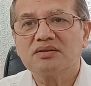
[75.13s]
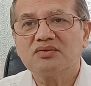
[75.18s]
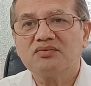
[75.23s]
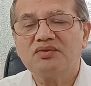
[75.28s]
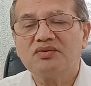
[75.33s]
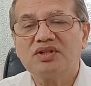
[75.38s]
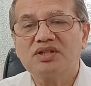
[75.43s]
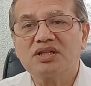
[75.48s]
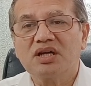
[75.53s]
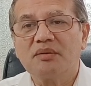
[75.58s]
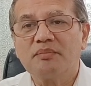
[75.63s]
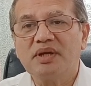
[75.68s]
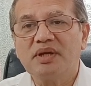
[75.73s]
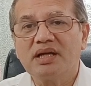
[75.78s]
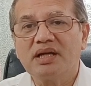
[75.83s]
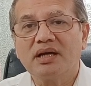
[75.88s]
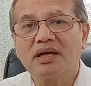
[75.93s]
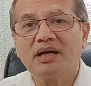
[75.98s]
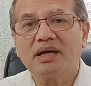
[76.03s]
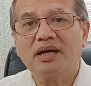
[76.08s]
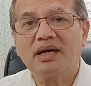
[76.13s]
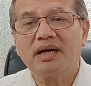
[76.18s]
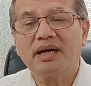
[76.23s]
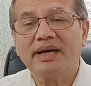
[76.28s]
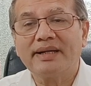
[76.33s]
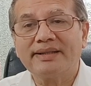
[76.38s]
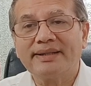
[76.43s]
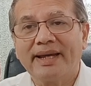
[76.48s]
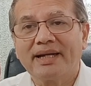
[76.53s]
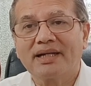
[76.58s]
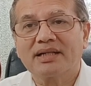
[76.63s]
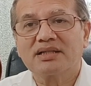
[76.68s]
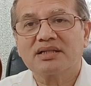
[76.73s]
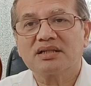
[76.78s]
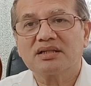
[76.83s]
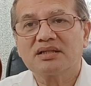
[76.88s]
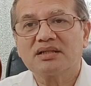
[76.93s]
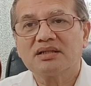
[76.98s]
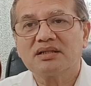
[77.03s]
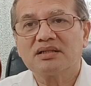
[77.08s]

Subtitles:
which are being attacked